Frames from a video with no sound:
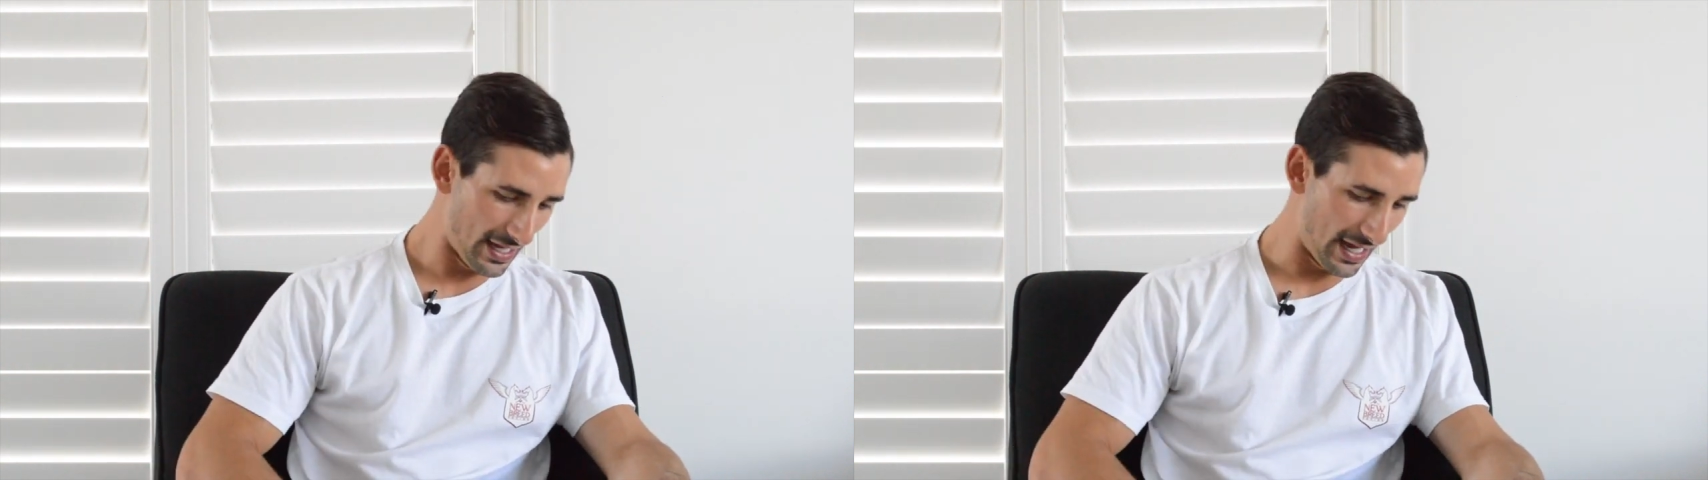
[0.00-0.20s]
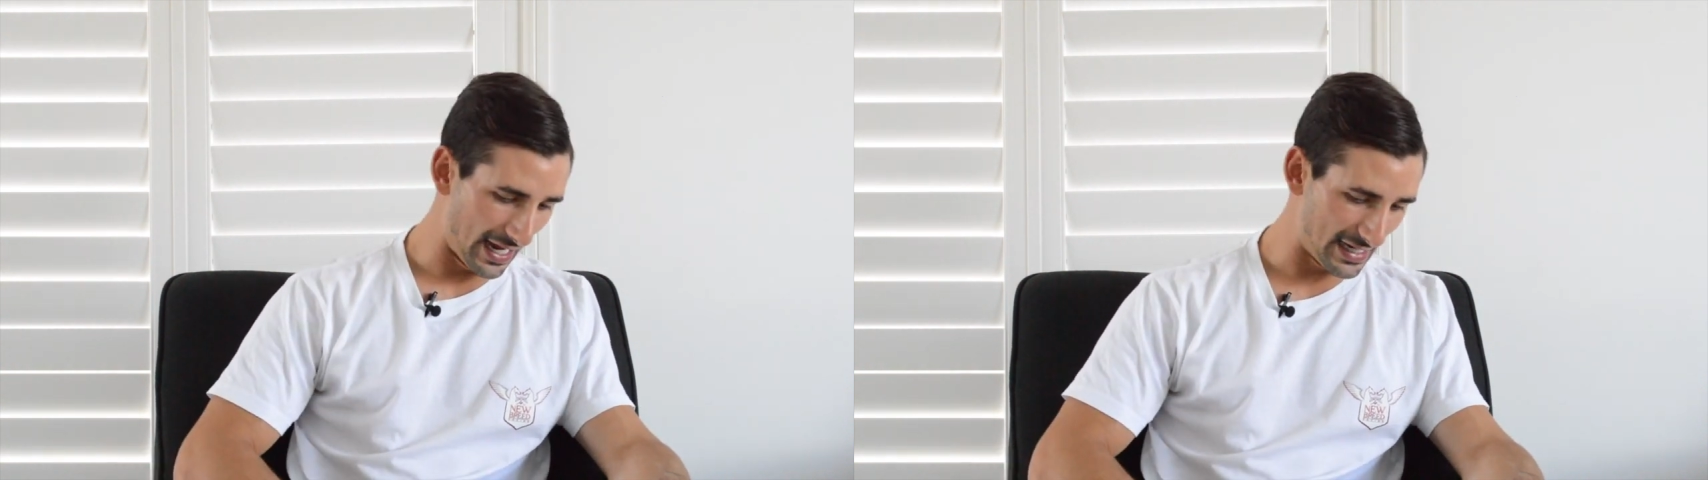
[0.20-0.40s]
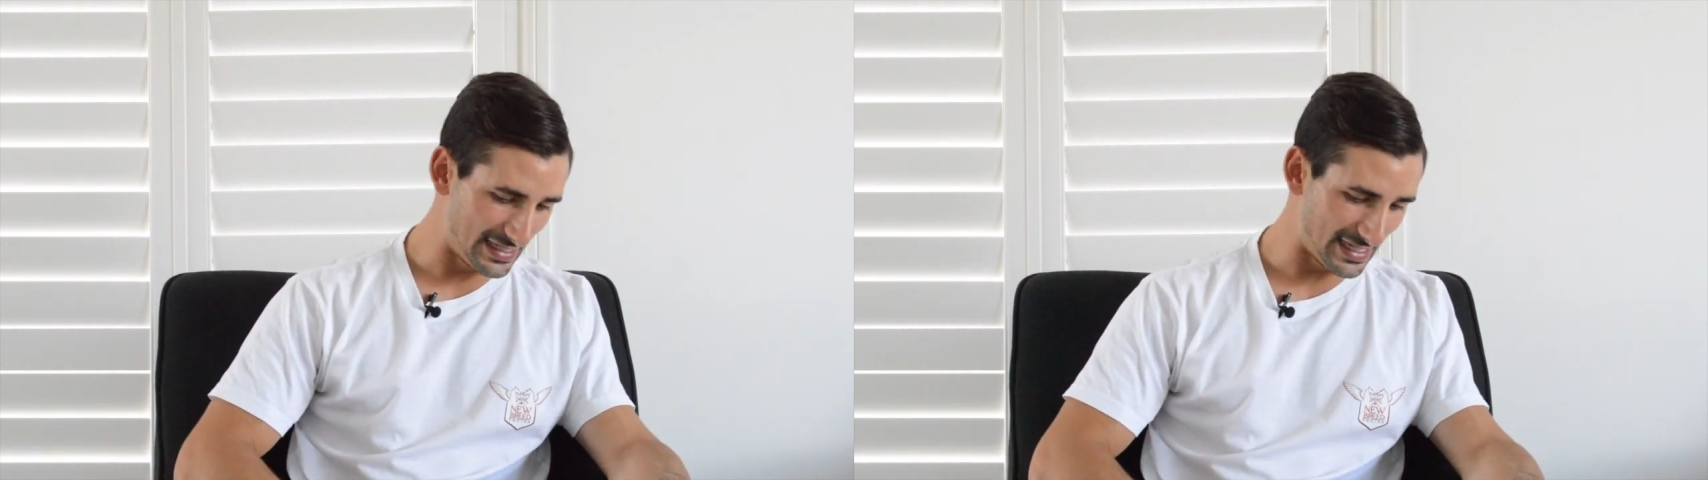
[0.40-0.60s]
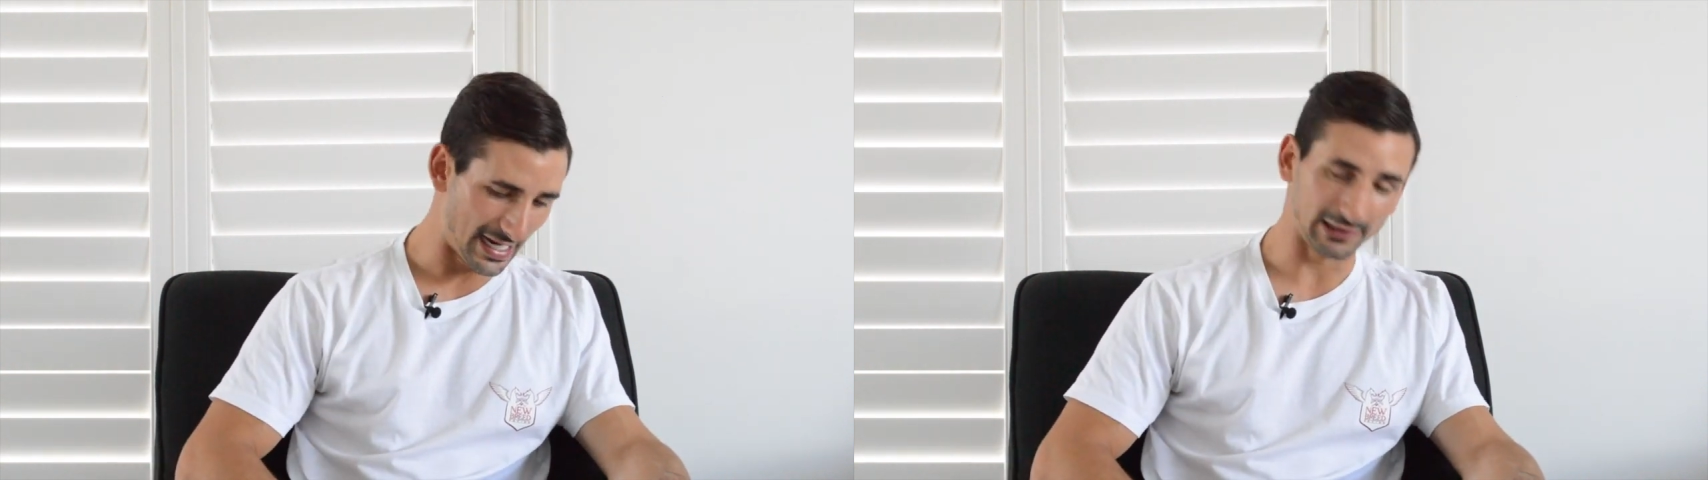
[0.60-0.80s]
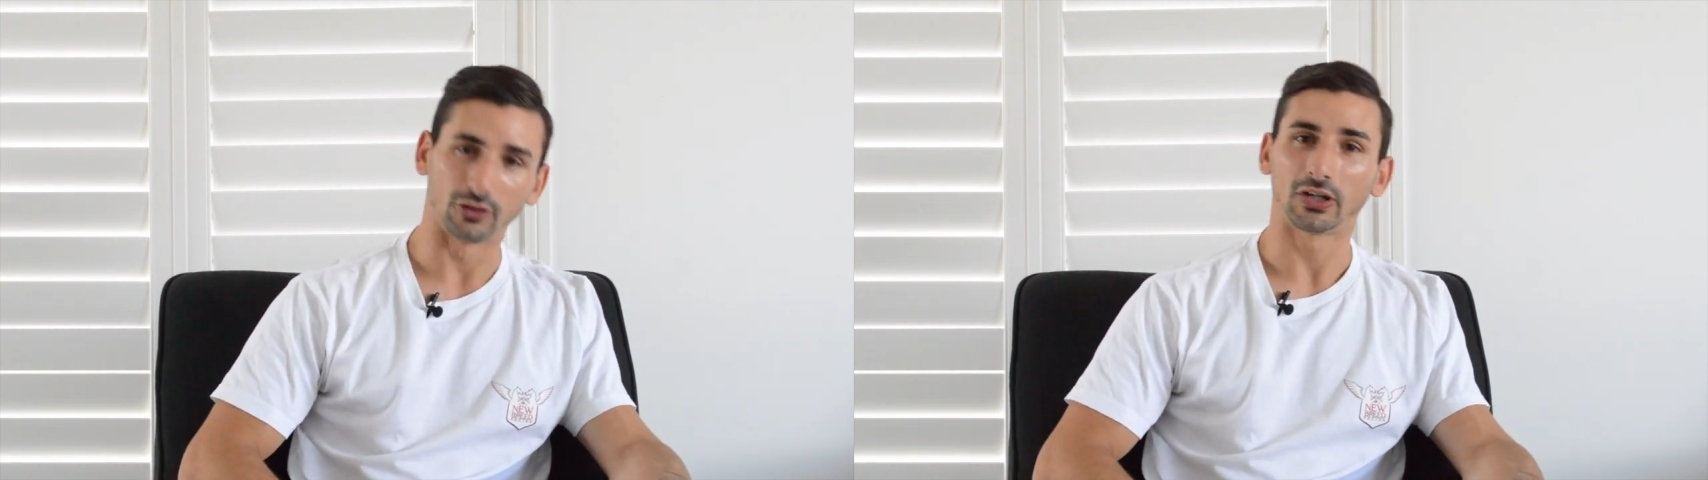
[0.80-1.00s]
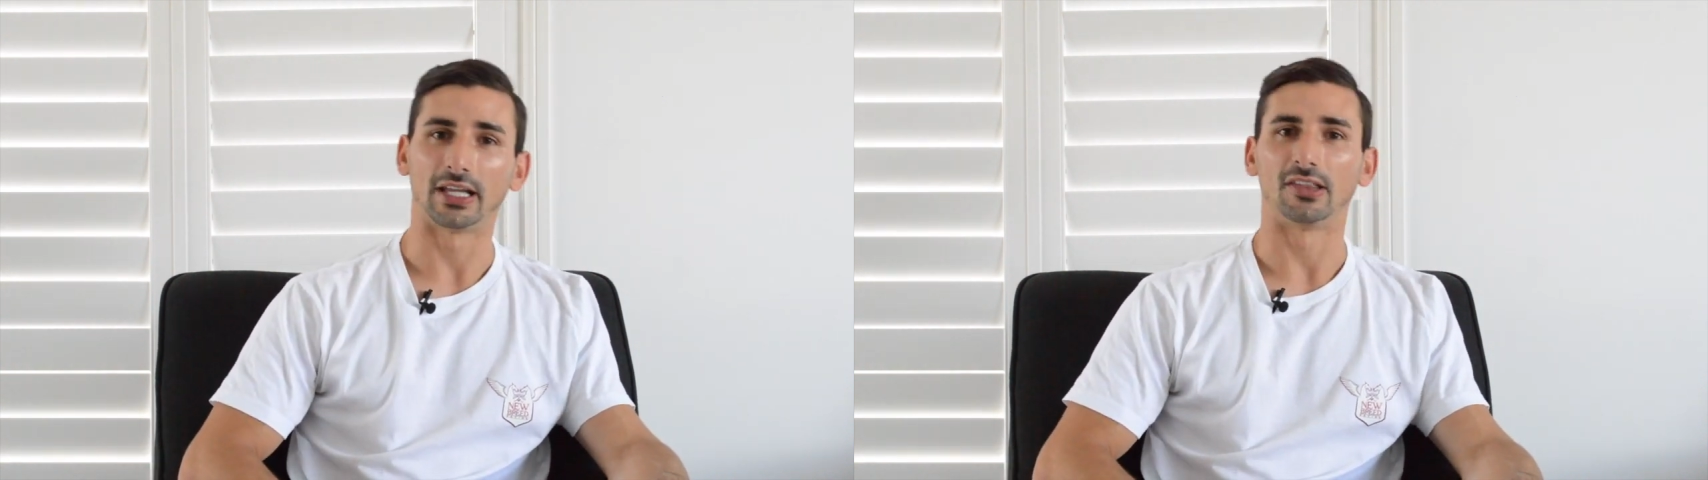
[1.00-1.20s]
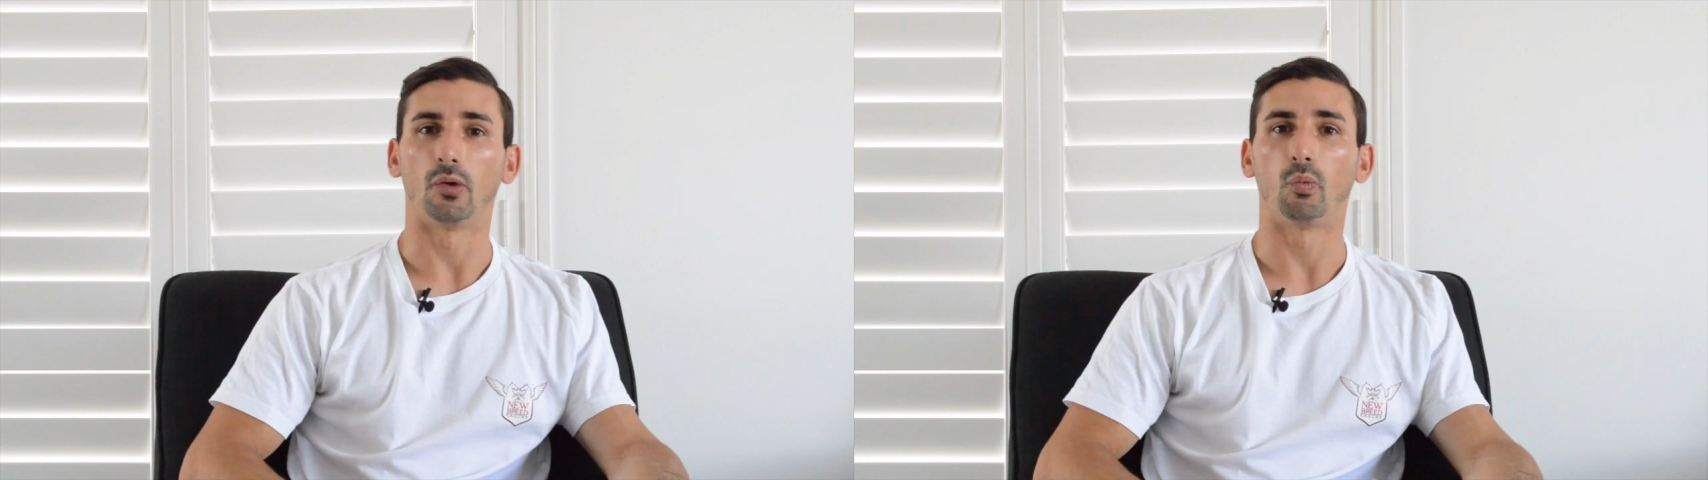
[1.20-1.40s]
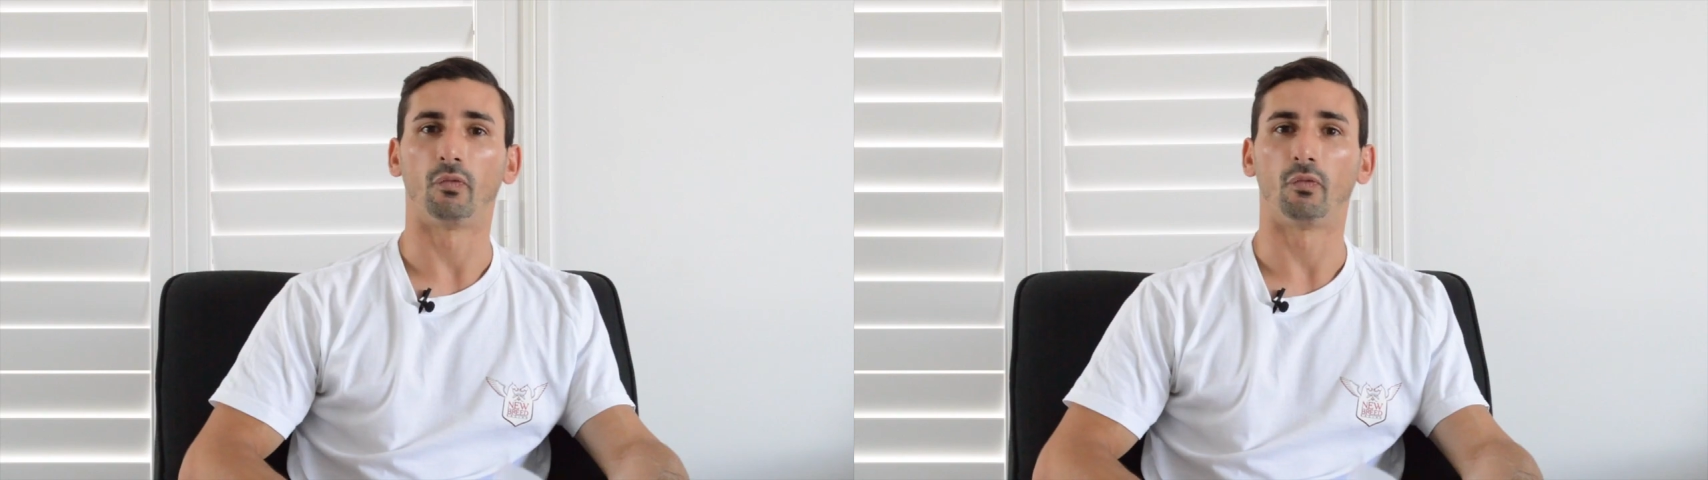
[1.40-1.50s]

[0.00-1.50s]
and look at the